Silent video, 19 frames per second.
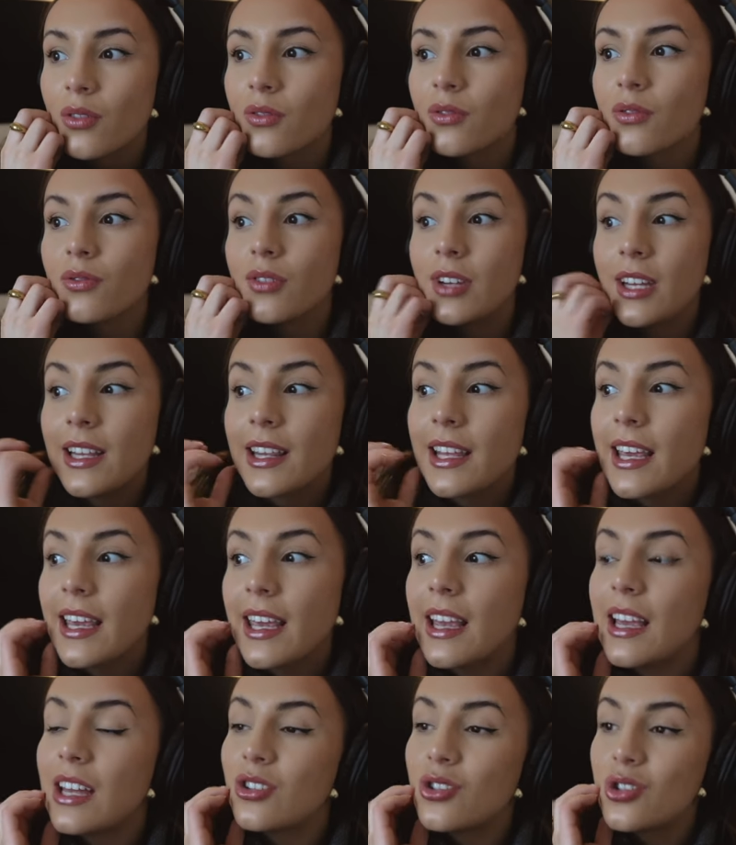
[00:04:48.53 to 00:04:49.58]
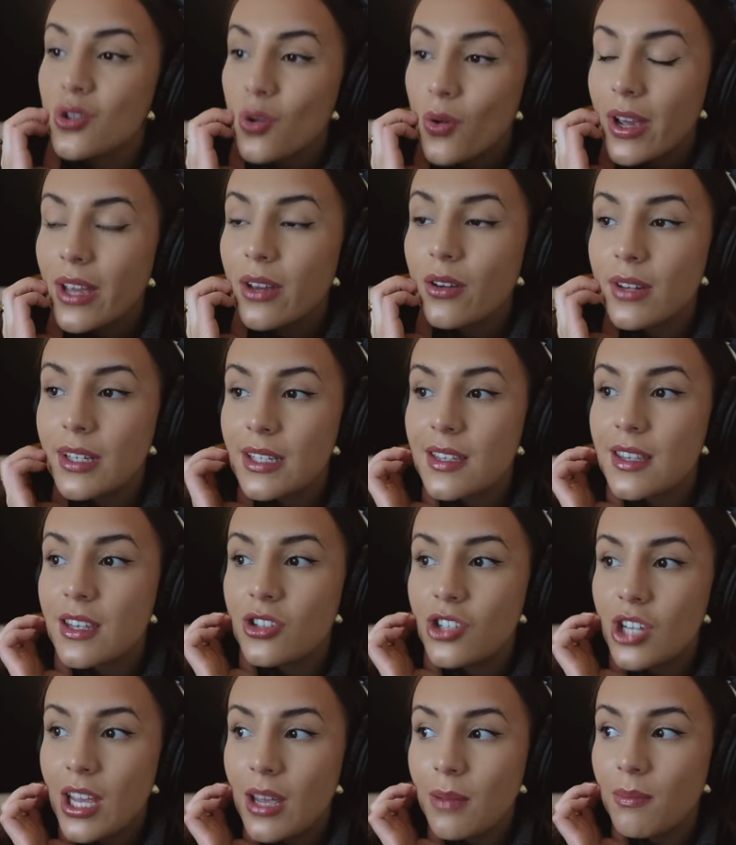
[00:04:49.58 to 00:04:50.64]
really enjoy going to the
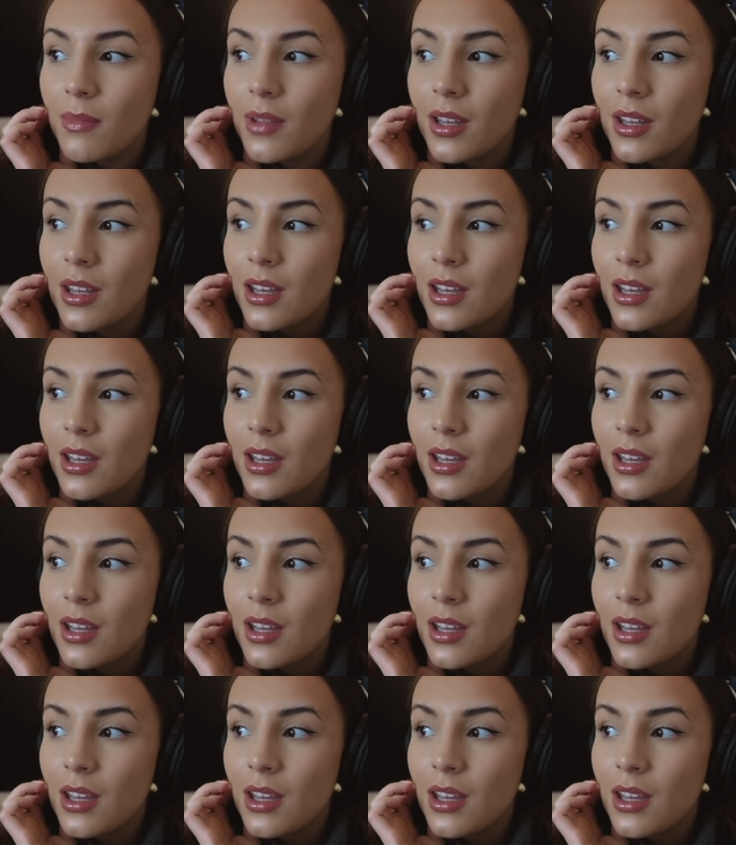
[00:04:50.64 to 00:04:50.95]
gym.